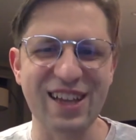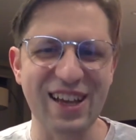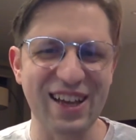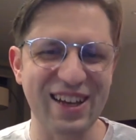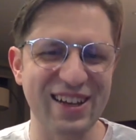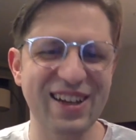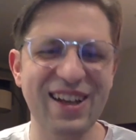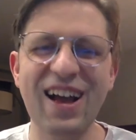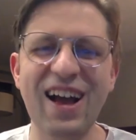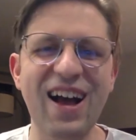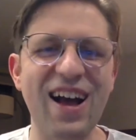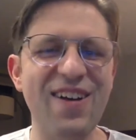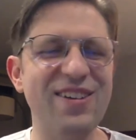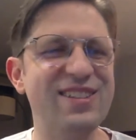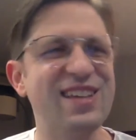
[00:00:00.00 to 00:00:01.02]
And
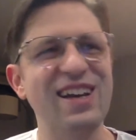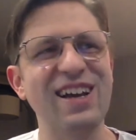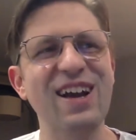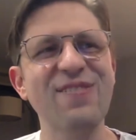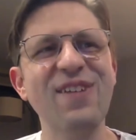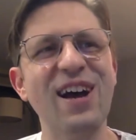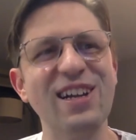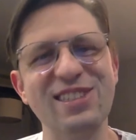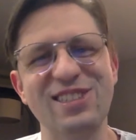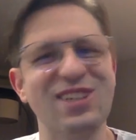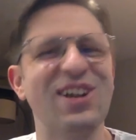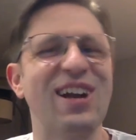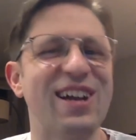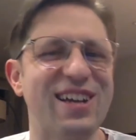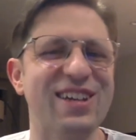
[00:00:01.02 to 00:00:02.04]
I was like, I'm not
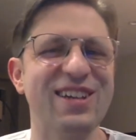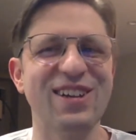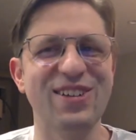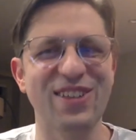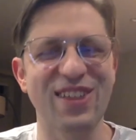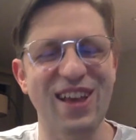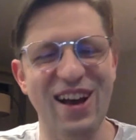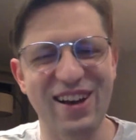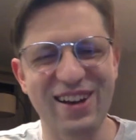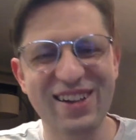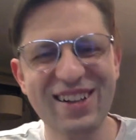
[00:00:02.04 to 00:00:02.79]
sure I can do that.